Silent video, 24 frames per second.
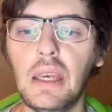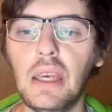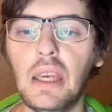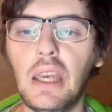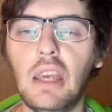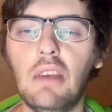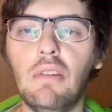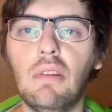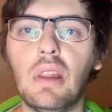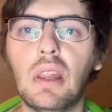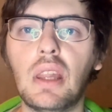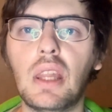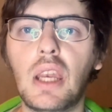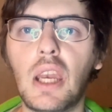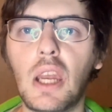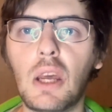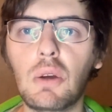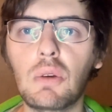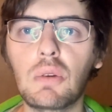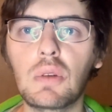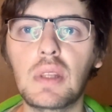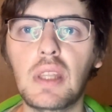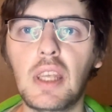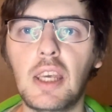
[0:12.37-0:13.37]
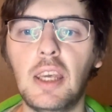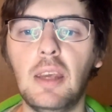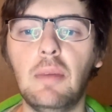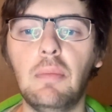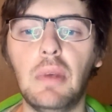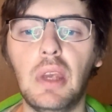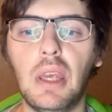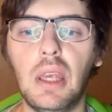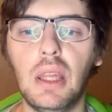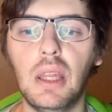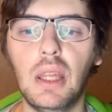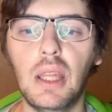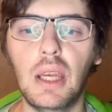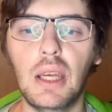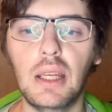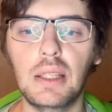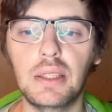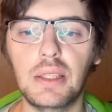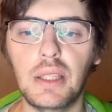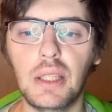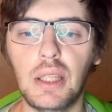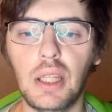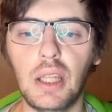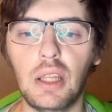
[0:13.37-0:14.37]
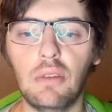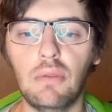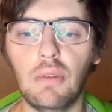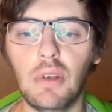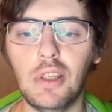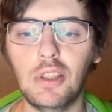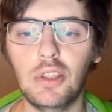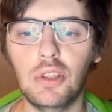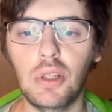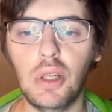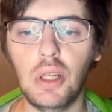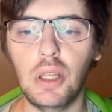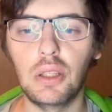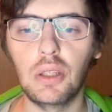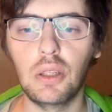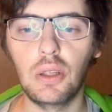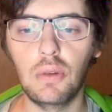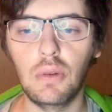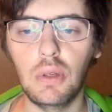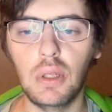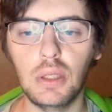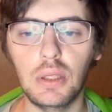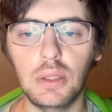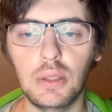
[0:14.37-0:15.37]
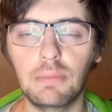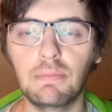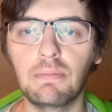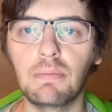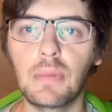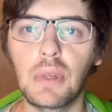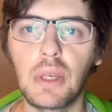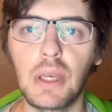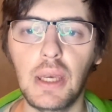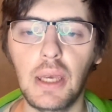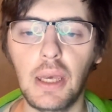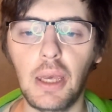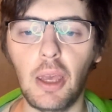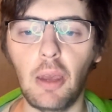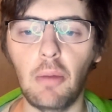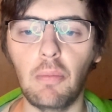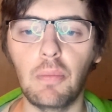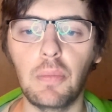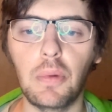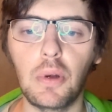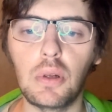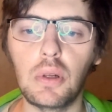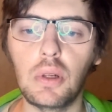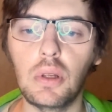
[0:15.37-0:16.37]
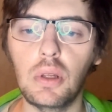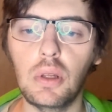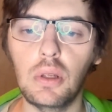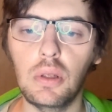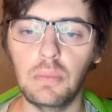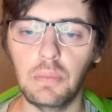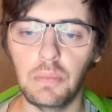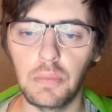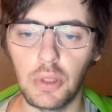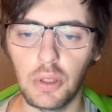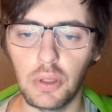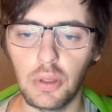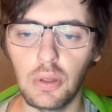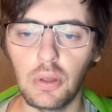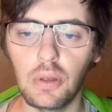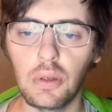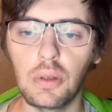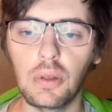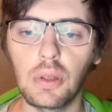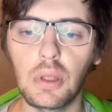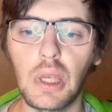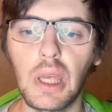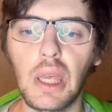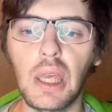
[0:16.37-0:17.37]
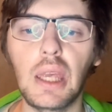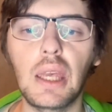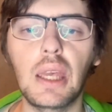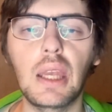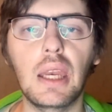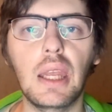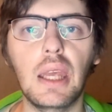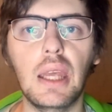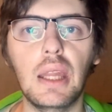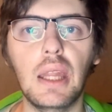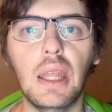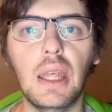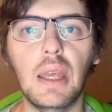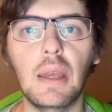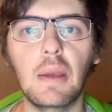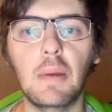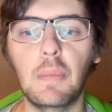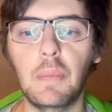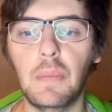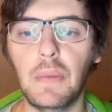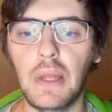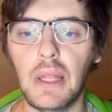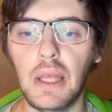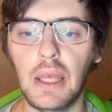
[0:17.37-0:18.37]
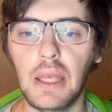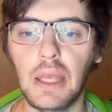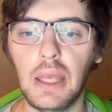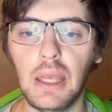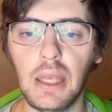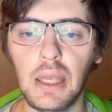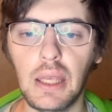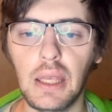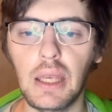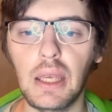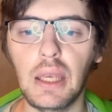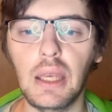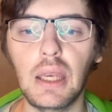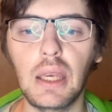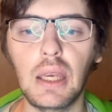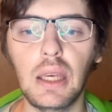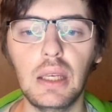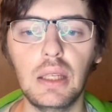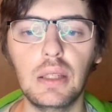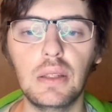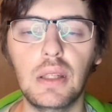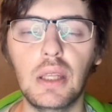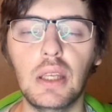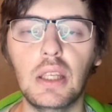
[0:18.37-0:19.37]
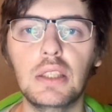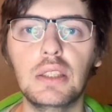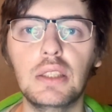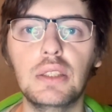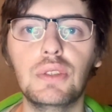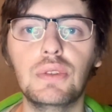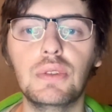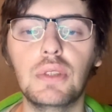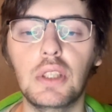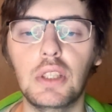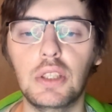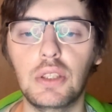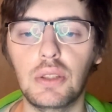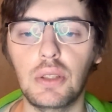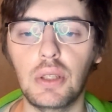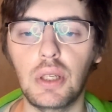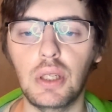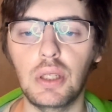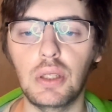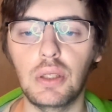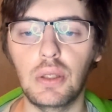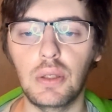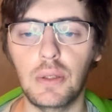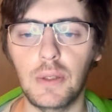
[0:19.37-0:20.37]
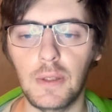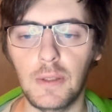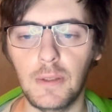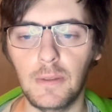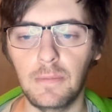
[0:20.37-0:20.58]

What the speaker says: Even though I'm interested in visual novels, I'm prolonging reading playing this visual novel.